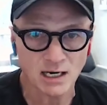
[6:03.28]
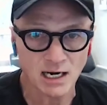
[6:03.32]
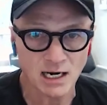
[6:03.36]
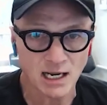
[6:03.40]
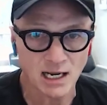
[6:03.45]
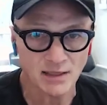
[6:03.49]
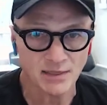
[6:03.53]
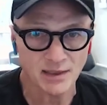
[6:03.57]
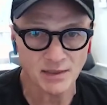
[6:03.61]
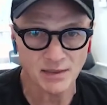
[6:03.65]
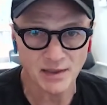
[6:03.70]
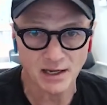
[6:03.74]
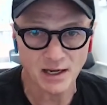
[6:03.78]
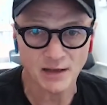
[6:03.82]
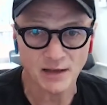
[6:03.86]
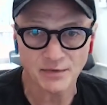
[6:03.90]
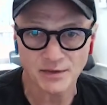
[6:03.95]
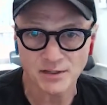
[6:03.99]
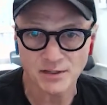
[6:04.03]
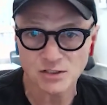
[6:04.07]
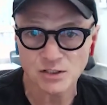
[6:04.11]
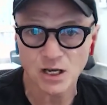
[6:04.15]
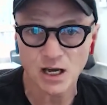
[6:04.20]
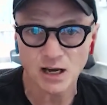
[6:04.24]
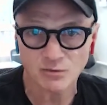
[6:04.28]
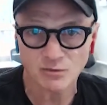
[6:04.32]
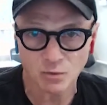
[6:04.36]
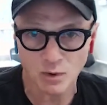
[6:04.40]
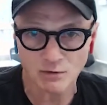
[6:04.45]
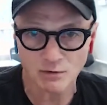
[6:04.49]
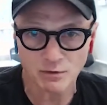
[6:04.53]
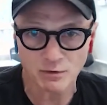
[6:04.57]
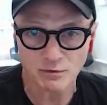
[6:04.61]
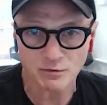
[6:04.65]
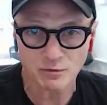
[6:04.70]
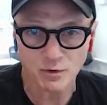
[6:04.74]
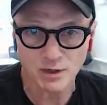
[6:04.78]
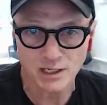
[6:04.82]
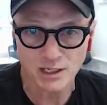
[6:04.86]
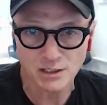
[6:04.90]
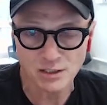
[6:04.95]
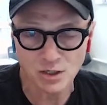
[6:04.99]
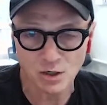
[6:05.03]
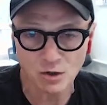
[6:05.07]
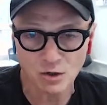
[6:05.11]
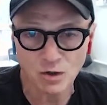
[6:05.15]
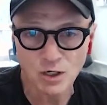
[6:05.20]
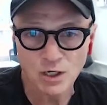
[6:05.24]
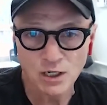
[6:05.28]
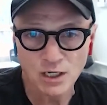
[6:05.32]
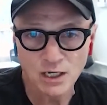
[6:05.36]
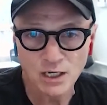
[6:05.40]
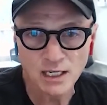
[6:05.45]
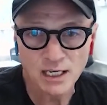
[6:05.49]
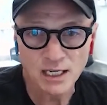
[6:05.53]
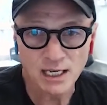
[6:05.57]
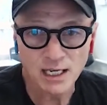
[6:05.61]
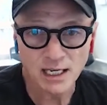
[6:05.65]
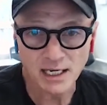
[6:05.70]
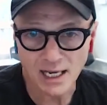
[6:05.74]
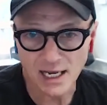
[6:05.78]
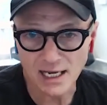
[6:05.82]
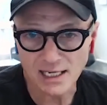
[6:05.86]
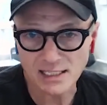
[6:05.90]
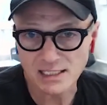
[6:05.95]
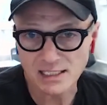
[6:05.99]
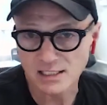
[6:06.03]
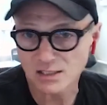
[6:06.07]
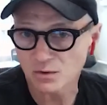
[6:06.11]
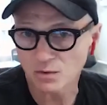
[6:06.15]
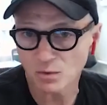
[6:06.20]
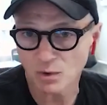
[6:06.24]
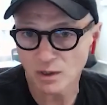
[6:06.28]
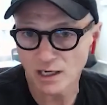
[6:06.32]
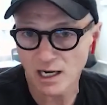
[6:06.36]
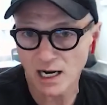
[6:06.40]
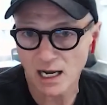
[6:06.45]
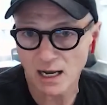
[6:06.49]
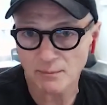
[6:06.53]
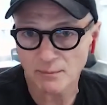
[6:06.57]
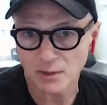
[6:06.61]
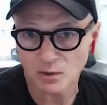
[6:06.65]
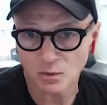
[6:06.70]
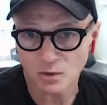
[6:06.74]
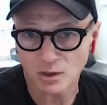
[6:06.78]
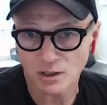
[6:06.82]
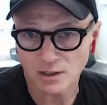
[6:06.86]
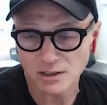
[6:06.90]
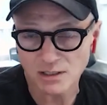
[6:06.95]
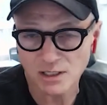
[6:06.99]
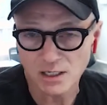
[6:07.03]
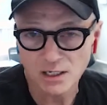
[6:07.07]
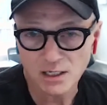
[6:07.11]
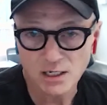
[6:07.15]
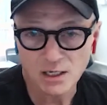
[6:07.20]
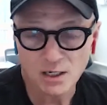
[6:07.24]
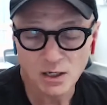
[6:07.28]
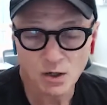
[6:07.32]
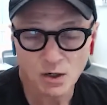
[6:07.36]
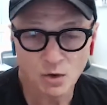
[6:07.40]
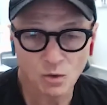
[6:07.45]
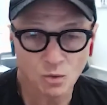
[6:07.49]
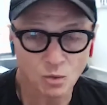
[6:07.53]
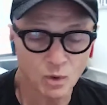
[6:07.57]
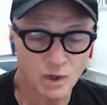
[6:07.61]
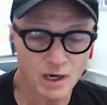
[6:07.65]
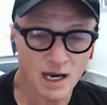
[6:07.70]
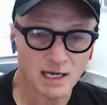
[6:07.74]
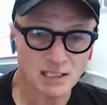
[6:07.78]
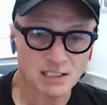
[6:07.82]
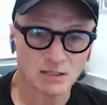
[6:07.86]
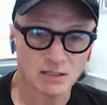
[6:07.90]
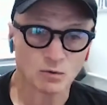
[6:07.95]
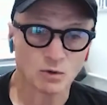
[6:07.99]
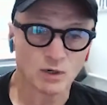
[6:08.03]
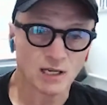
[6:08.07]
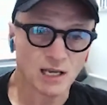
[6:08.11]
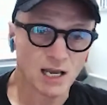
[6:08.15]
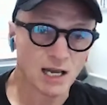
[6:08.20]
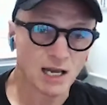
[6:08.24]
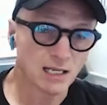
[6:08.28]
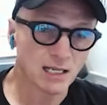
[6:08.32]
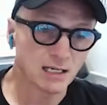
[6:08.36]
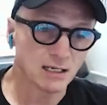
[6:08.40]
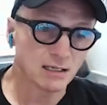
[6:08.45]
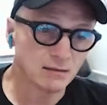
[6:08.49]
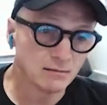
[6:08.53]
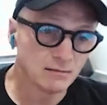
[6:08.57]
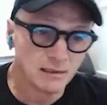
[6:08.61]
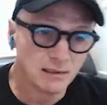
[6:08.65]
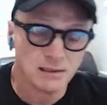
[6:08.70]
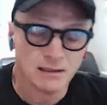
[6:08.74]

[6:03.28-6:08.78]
And then they got the software for free. So in essence, what happened was we actually were getting